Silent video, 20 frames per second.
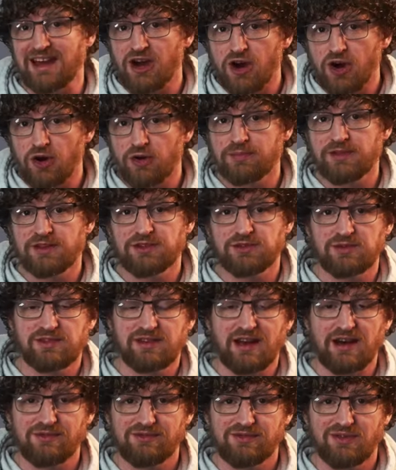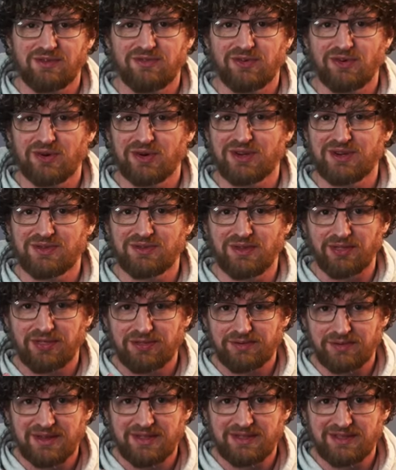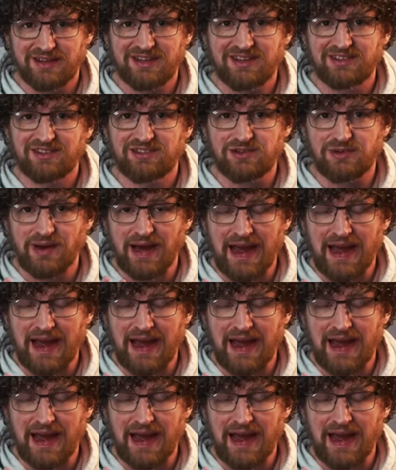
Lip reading: hope this was helpful for you. The three things you